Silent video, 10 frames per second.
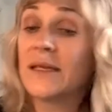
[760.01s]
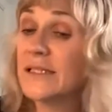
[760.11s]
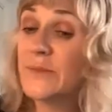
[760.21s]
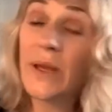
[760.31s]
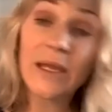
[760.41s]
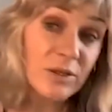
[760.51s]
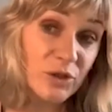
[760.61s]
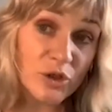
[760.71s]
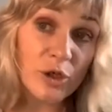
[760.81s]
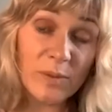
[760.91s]
Spain
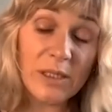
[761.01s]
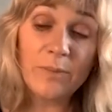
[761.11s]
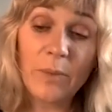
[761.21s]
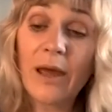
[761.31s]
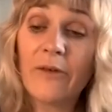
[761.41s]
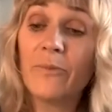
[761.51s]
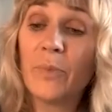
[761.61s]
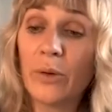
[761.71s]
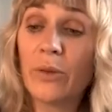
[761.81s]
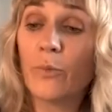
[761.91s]
and Germany have
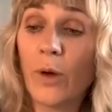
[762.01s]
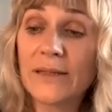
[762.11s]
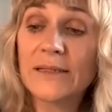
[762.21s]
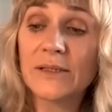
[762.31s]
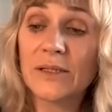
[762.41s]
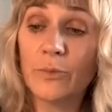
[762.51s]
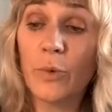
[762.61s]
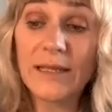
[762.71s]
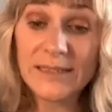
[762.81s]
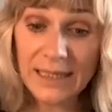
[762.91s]
both
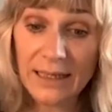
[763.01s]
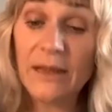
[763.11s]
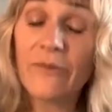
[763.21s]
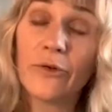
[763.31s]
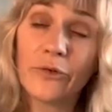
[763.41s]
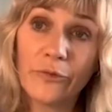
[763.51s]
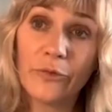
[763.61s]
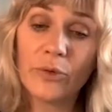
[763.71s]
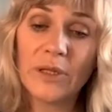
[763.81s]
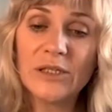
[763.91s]
wound down their fossil
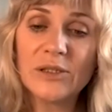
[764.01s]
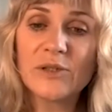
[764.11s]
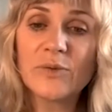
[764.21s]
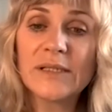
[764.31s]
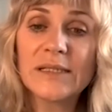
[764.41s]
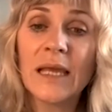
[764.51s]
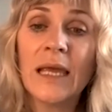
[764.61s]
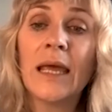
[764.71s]
fuel industries,